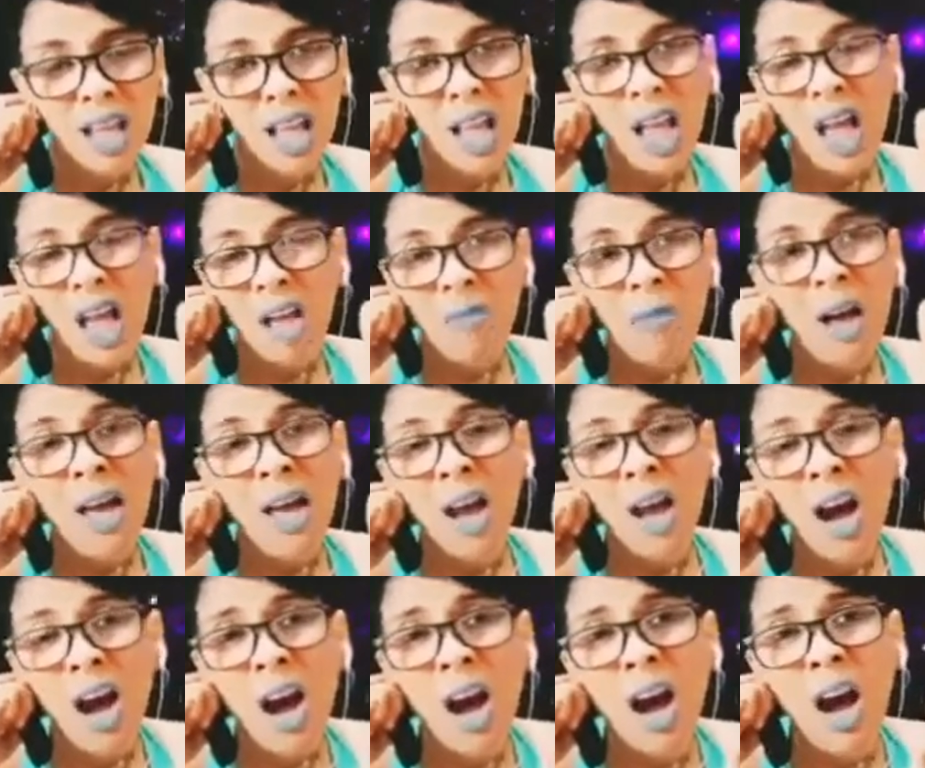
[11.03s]
my
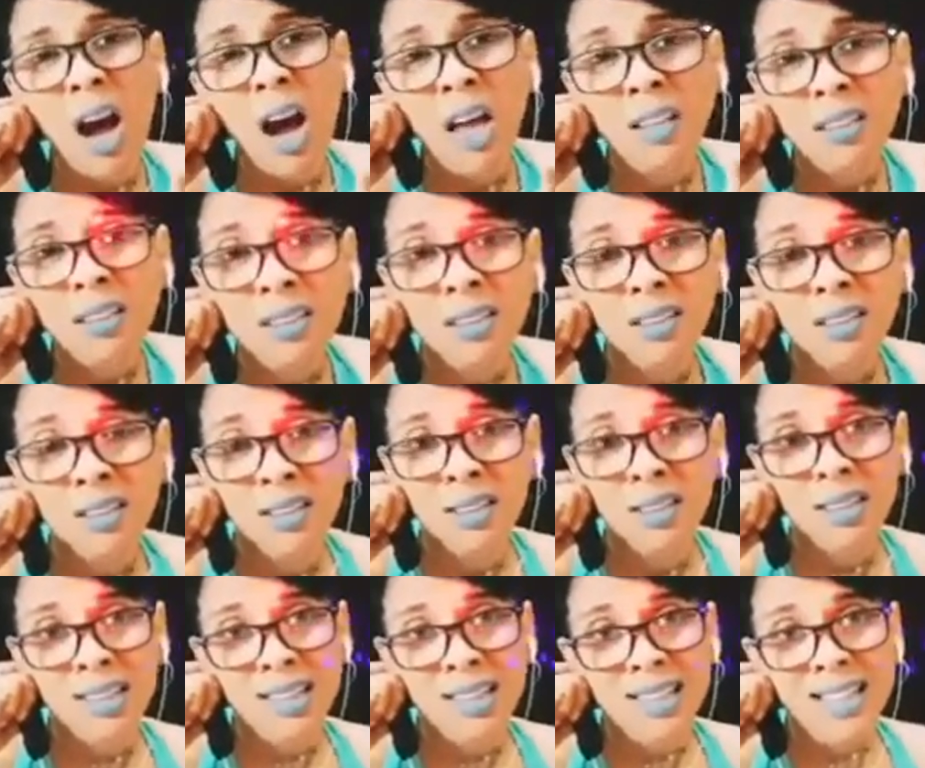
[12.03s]
heart,
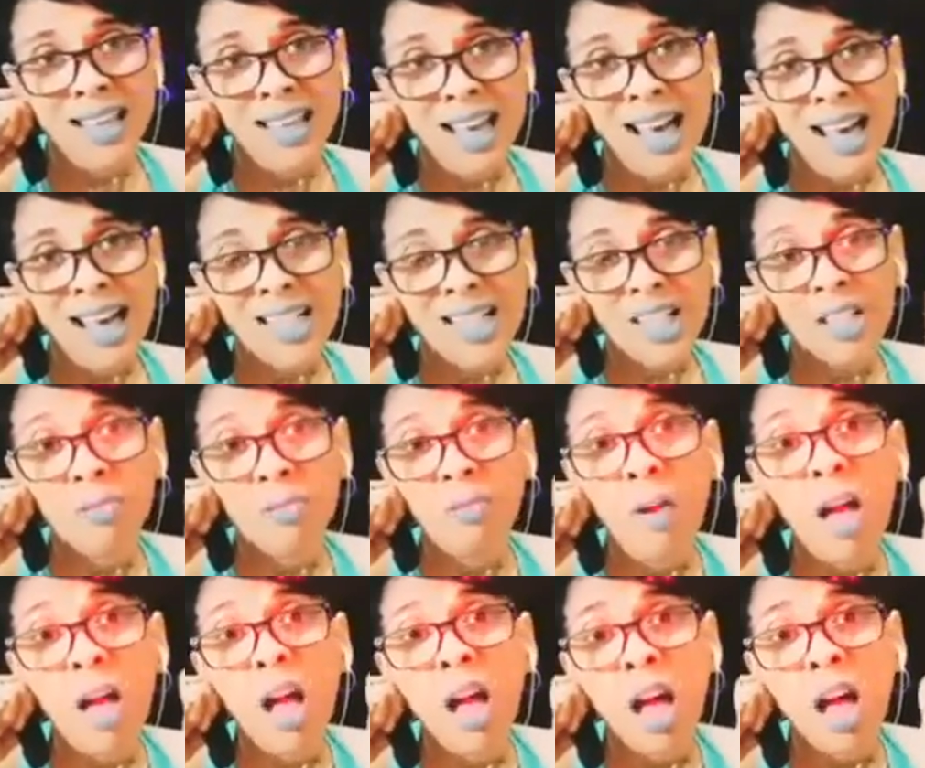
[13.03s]
as it
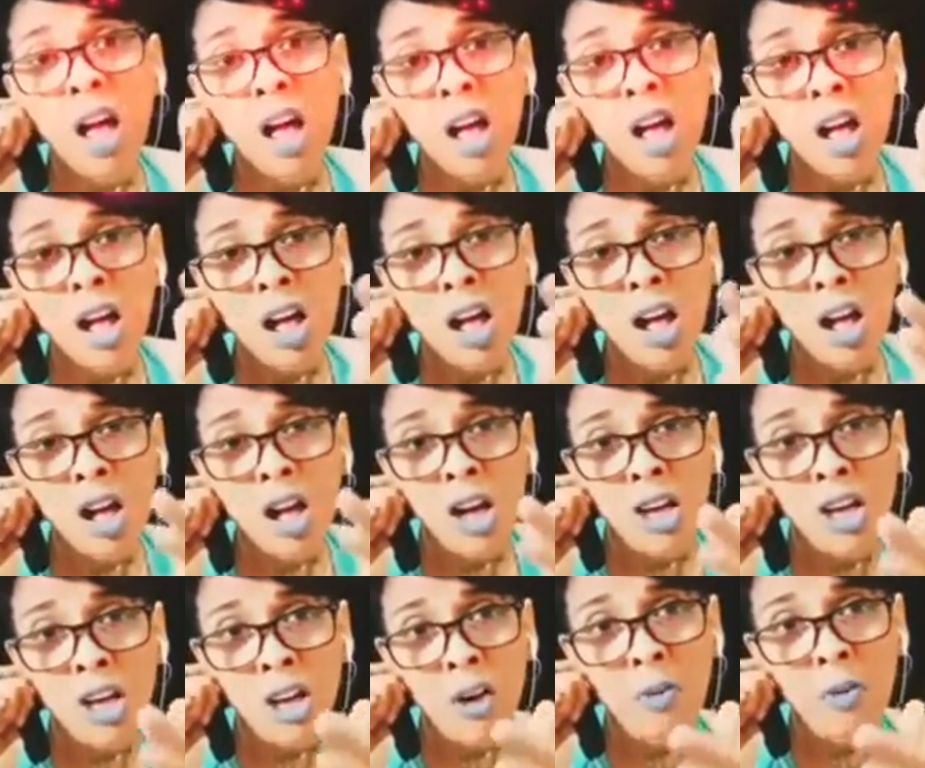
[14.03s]
fell,
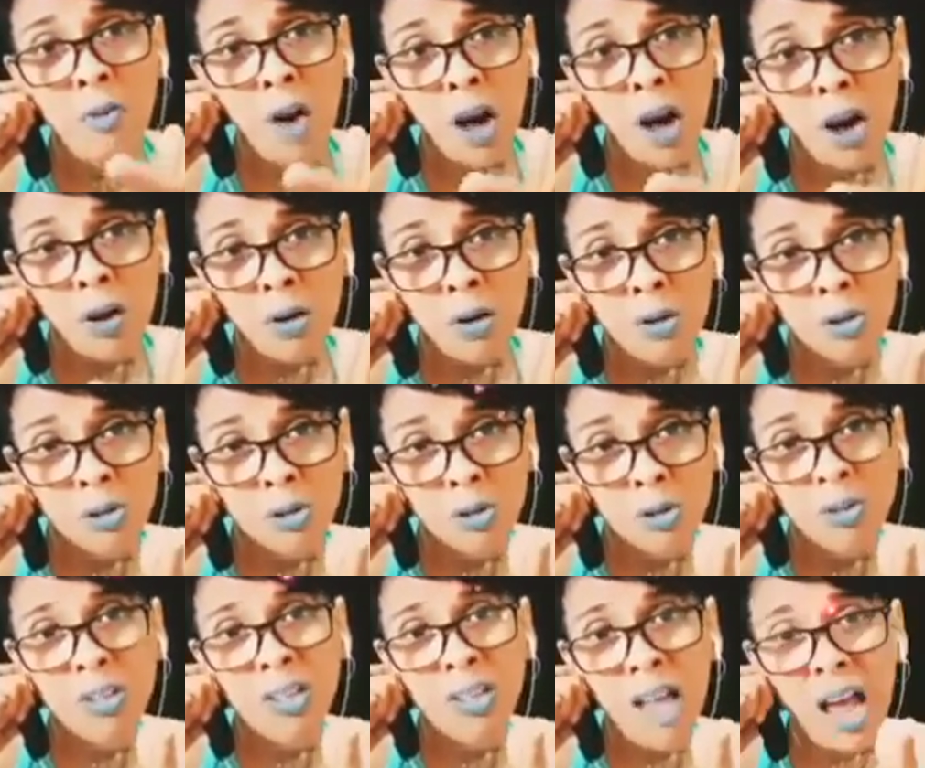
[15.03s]
you rose to
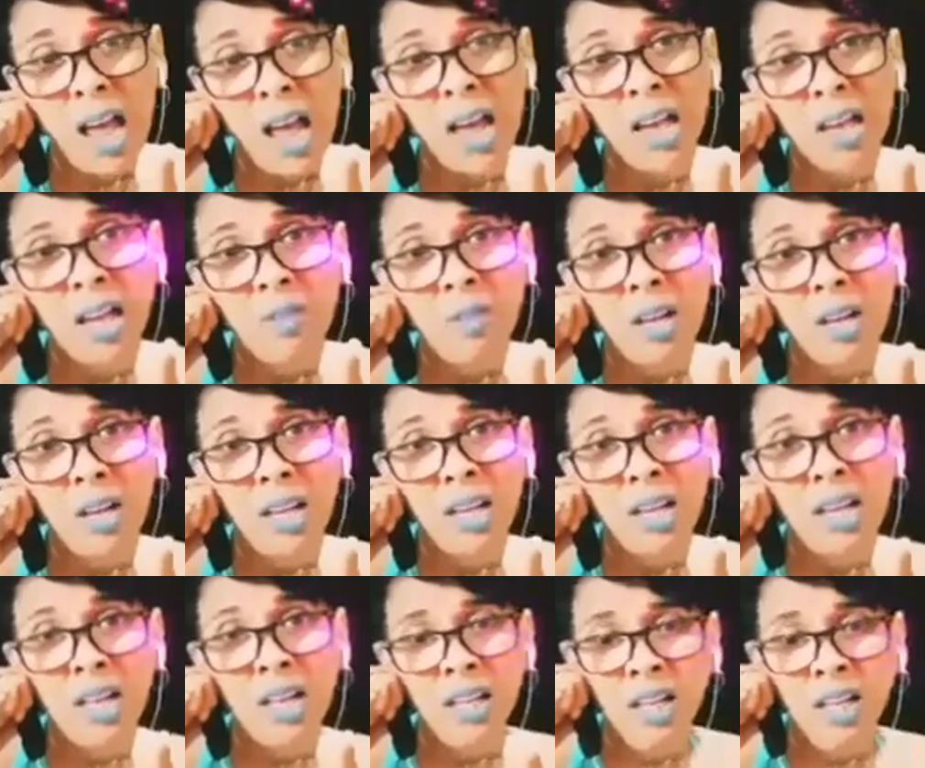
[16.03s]
claim
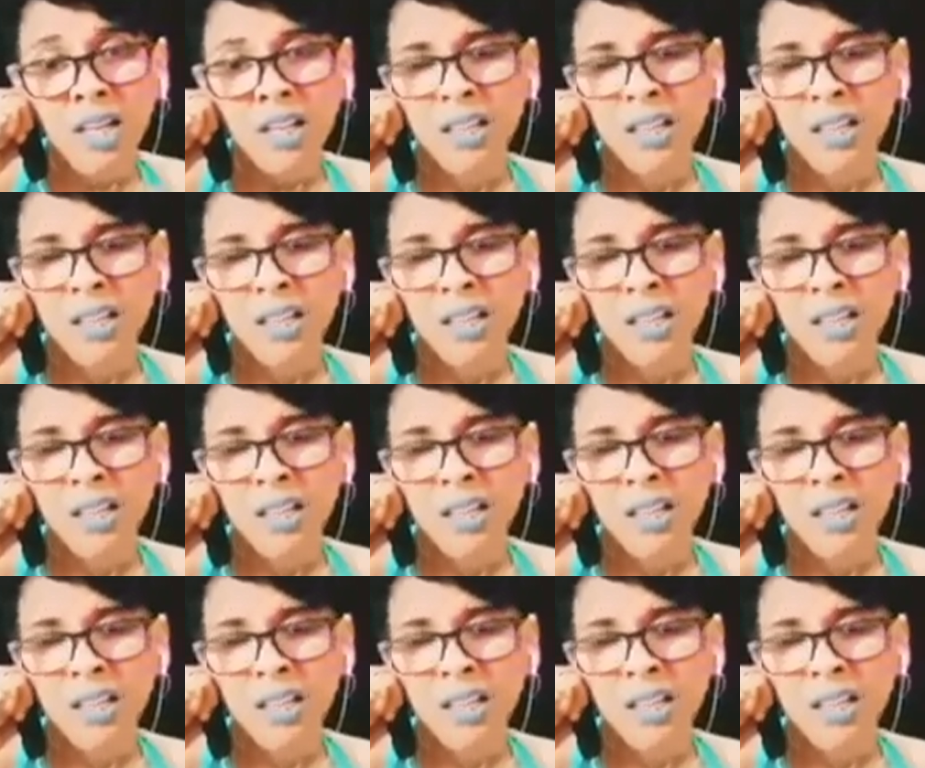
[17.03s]
it.